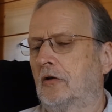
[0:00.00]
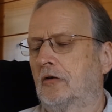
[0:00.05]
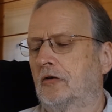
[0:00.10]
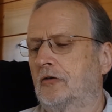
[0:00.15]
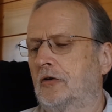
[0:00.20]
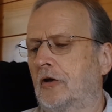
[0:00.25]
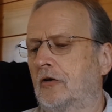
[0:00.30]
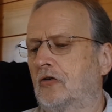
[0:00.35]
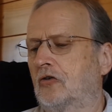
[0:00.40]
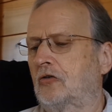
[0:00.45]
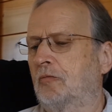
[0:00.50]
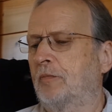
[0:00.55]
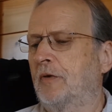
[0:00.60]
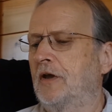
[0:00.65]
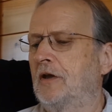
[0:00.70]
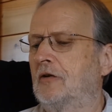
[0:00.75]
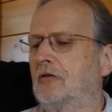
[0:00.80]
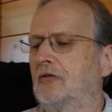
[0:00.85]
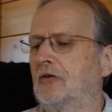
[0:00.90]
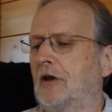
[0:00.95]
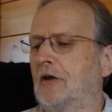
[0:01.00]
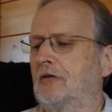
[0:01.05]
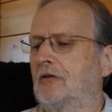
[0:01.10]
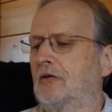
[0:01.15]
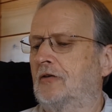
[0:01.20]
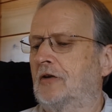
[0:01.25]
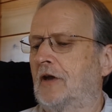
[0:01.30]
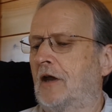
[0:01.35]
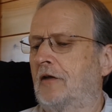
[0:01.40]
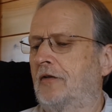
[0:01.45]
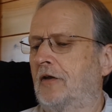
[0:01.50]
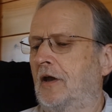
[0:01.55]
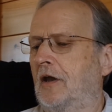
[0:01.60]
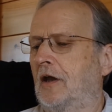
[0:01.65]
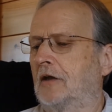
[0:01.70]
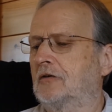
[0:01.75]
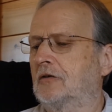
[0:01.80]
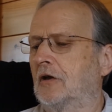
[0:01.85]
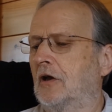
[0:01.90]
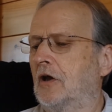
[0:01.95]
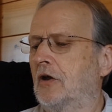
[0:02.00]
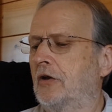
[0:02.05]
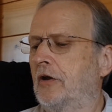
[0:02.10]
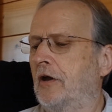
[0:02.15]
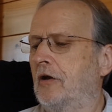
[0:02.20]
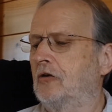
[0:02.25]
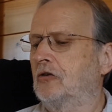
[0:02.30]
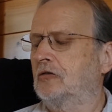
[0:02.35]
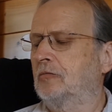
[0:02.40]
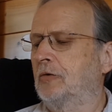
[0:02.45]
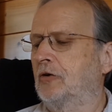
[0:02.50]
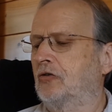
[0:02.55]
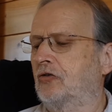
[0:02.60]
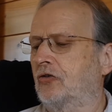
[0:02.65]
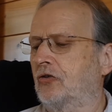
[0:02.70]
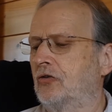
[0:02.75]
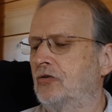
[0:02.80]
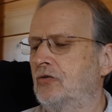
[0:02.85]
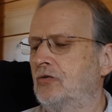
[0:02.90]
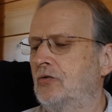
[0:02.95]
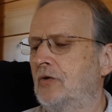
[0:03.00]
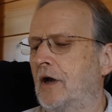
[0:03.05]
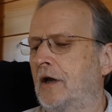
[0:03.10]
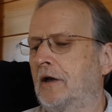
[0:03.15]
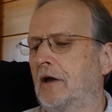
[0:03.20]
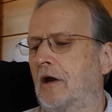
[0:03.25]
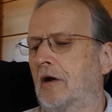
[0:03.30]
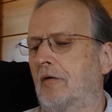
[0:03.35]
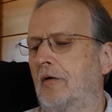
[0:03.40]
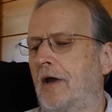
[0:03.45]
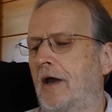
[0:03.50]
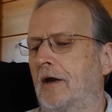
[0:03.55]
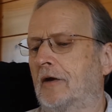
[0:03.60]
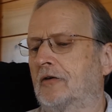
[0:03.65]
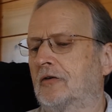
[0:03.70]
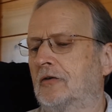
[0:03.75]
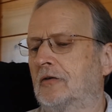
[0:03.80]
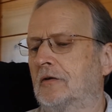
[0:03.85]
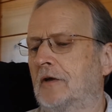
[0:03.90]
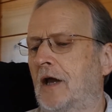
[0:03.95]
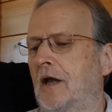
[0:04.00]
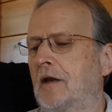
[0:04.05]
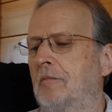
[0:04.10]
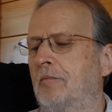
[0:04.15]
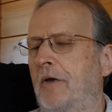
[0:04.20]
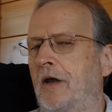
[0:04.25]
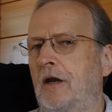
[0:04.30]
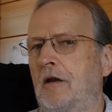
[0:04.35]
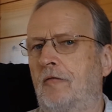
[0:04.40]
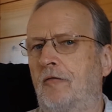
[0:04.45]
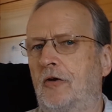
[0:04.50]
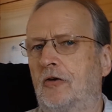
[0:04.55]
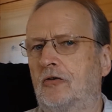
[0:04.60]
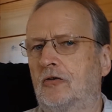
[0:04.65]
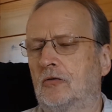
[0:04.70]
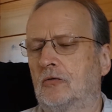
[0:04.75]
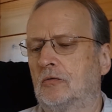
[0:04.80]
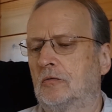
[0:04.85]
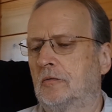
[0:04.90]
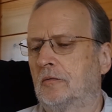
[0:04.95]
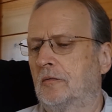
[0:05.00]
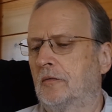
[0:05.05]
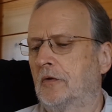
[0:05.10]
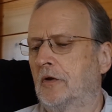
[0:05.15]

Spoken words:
Such speech as the Tathagata knows to be true and correct and beneficial,